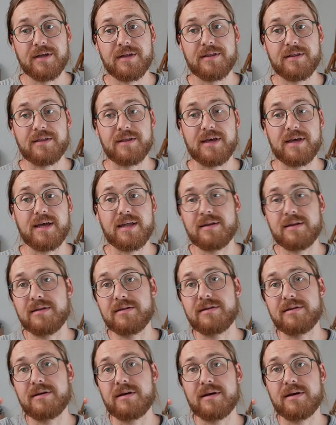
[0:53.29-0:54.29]

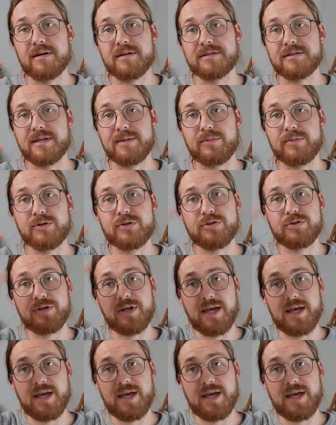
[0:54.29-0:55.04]
that the temperature